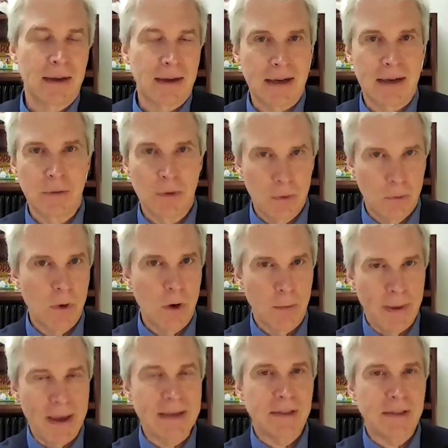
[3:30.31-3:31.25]
Uh,
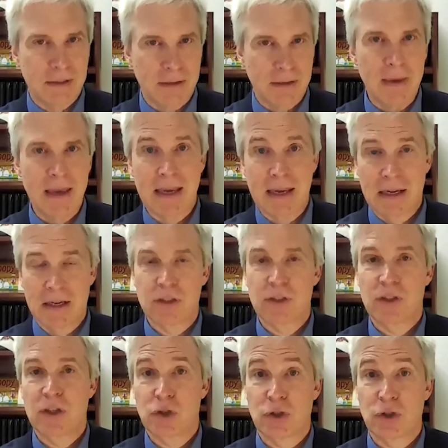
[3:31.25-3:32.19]
we're basically making a
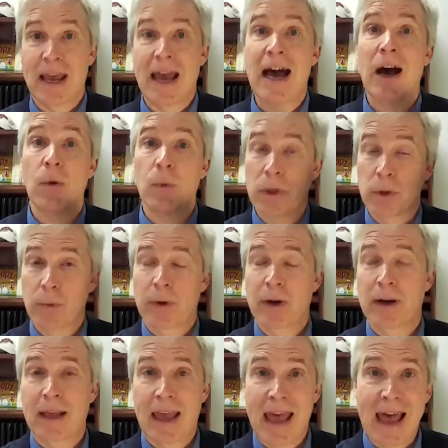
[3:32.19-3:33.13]
decision now whether
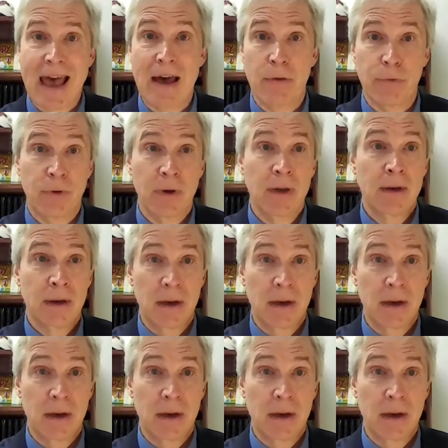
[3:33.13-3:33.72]
we're going to have